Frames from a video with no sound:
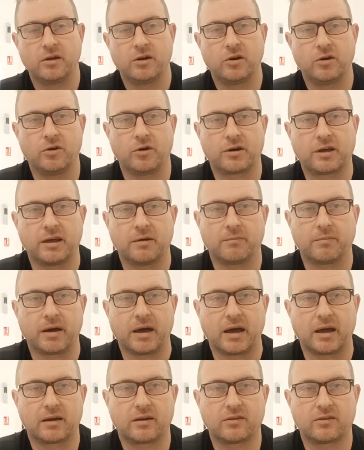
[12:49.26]
knock it
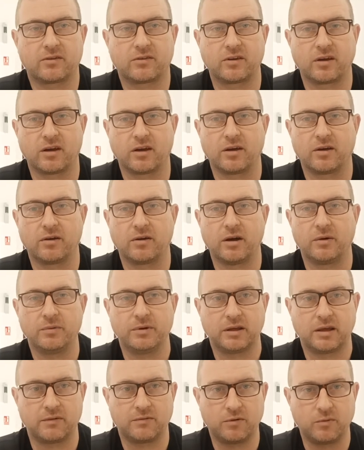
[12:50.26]
back. So I
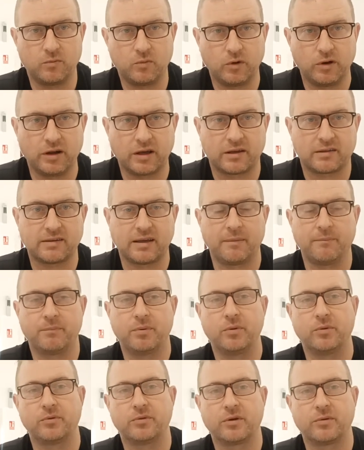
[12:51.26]
want to give you one
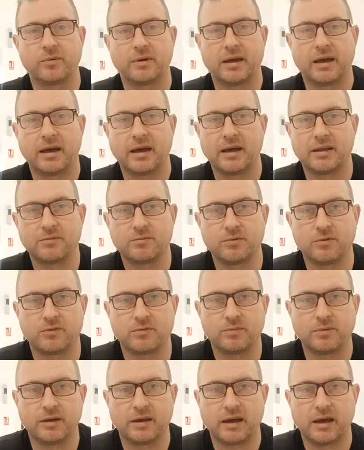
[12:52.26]
example that we had
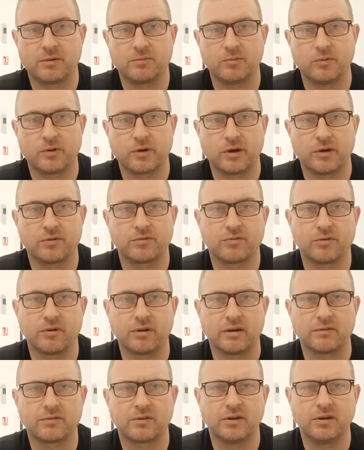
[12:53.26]
one go through,
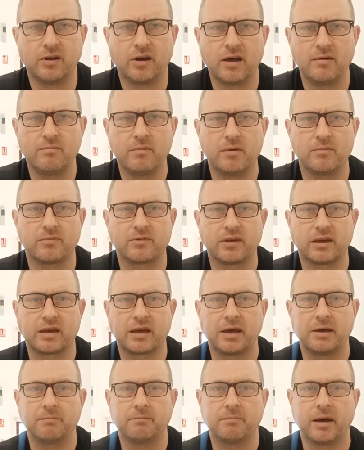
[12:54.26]
and after 9 months it
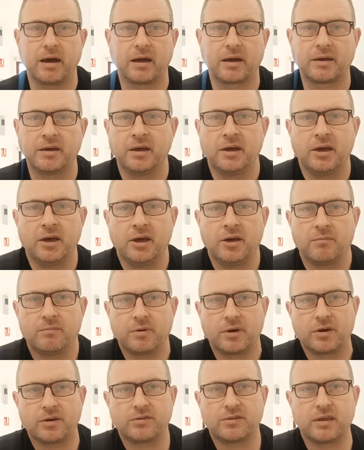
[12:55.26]
came back
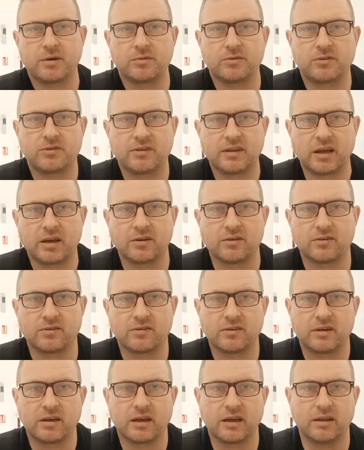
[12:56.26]
because there was
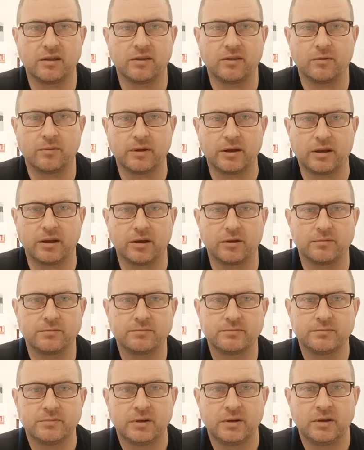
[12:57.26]
stickers in the window,
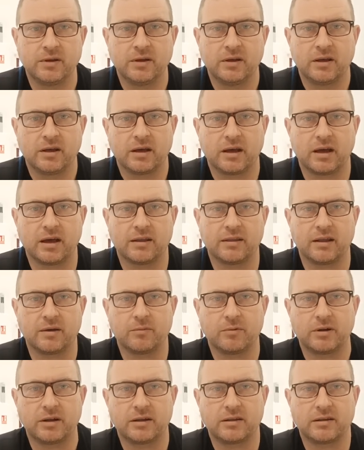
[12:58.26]
and they
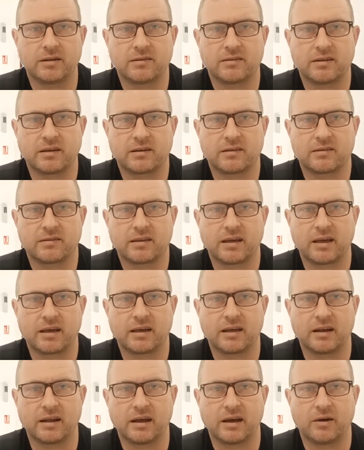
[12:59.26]
wanted the stickers
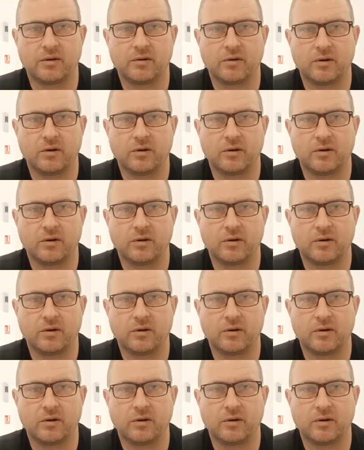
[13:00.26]
taken out